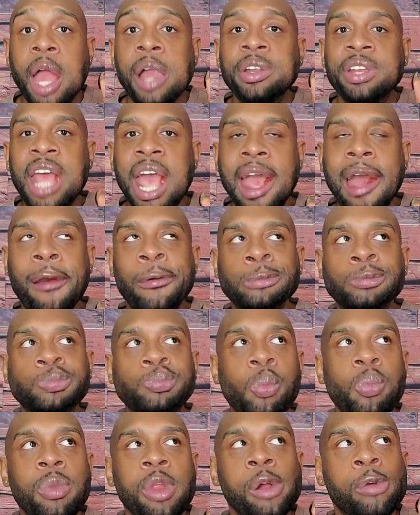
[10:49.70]
Now,
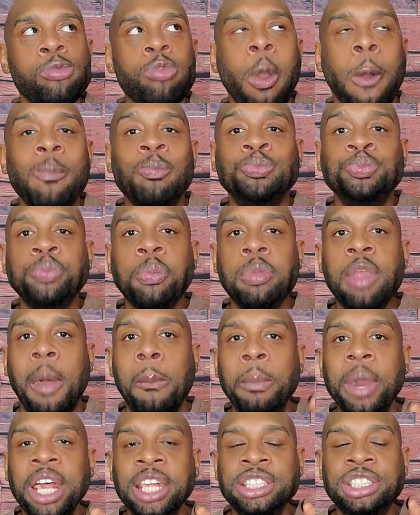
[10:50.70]

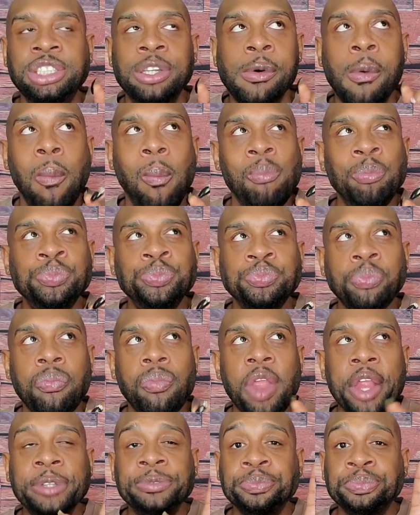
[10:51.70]
Miss
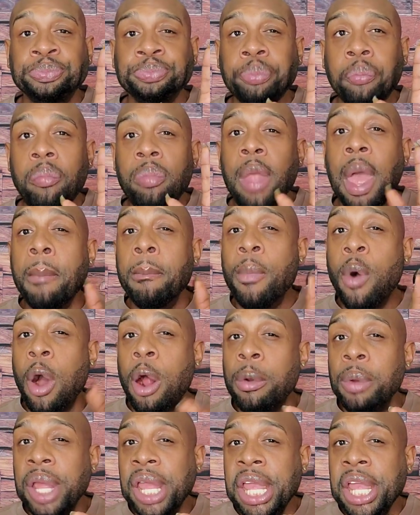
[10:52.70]

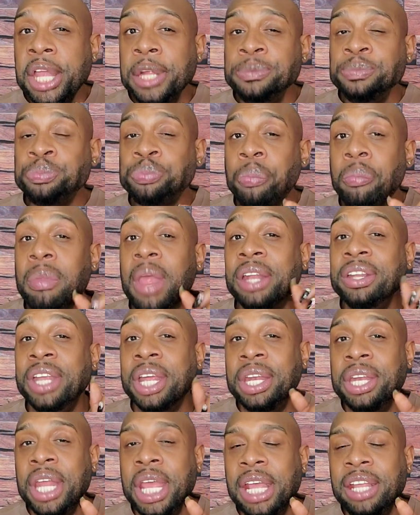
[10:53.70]
Maureen,
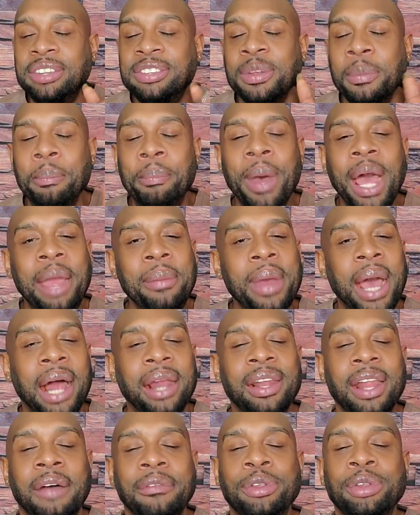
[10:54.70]
Denise, baby,
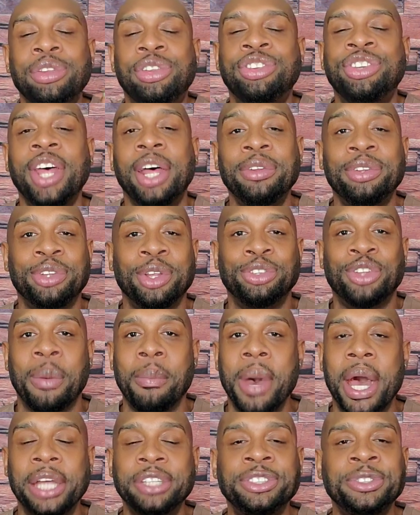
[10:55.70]
I love you so, so, so
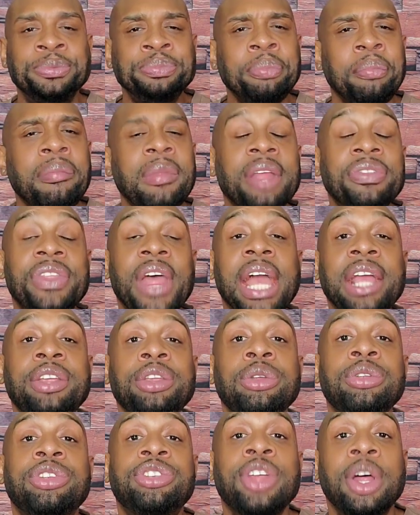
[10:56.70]
much.
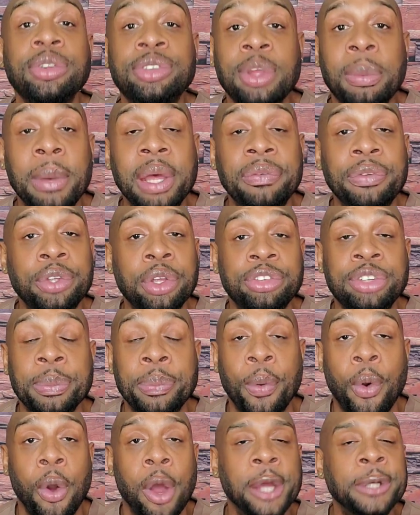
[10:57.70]
Thank you so, so much for your
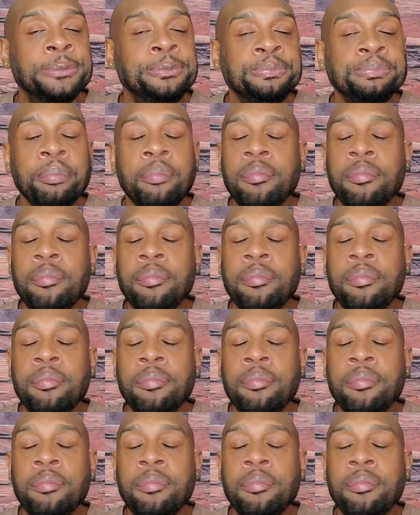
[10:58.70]
support.